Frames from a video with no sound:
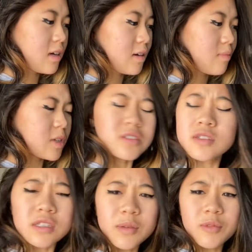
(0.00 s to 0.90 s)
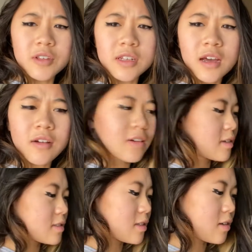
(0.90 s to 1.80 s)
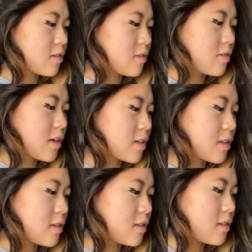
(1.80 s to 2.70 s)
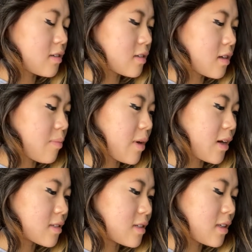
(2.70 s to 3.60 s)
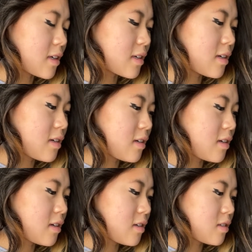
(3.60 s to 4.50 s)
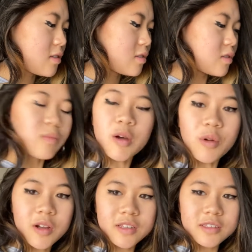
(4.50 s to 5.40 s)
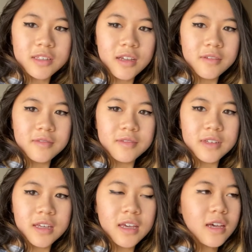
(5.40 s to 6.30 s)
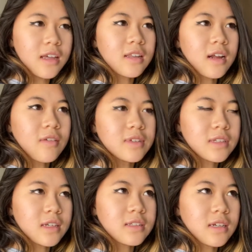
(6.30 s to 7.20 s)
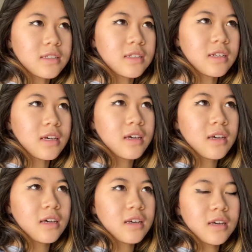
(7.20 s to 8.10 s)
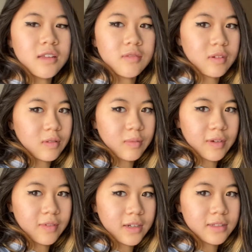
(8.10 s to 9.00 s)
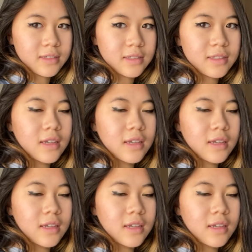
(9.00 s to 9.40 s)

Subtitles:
but it shouldn't take more than an hour, so I can get back to like do my work and stuff. And then I have a study session at 3 with my friends,